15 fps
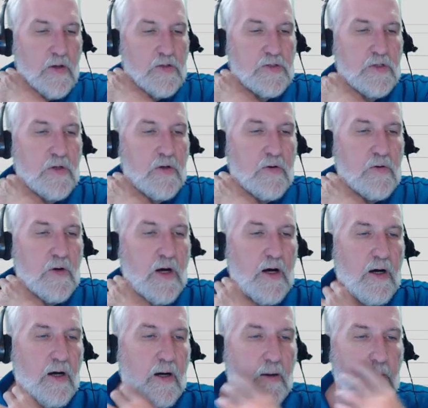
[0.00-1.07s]

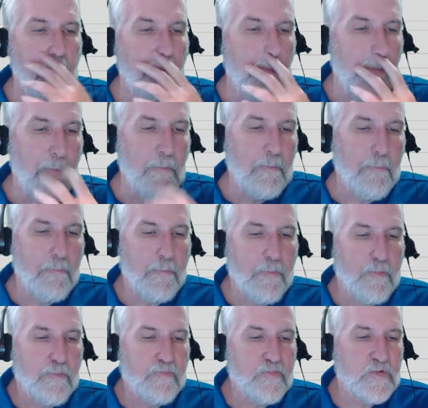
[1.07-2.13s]
So
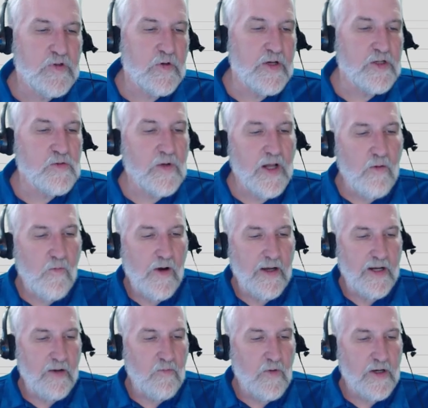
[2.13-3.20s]
so here's what I
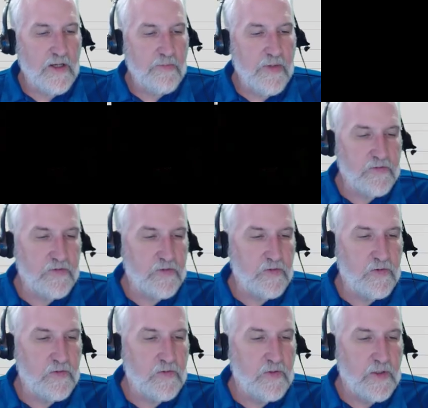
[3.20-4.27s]
want. I want to be able
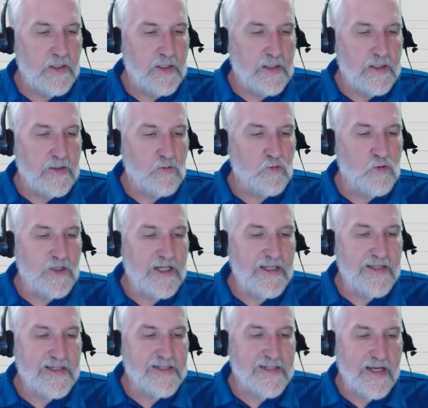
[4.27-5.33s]
to
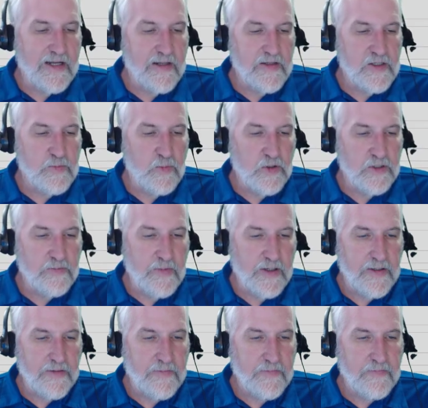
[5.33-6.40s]
read the state of this push
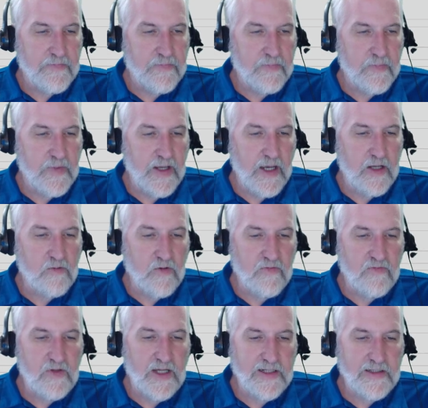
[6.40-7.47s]
button and
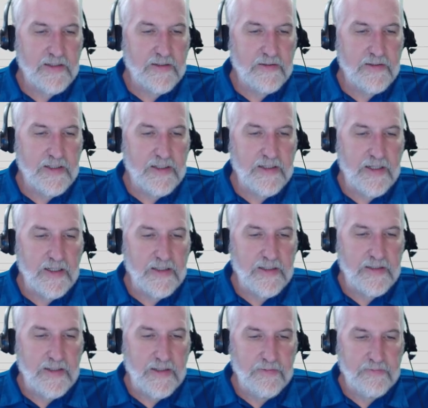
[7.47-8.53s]
reflect it in the
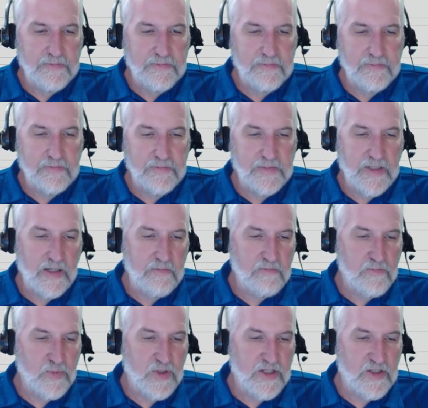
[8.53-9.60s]
LED. Okay,
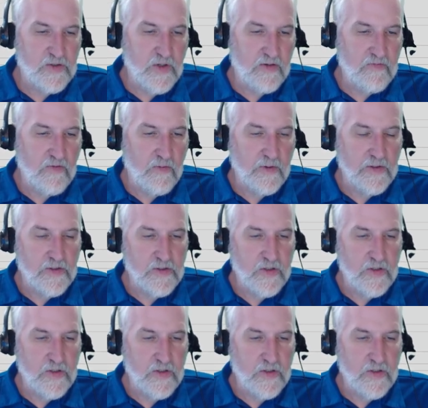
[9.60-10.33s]
pretty straightforward.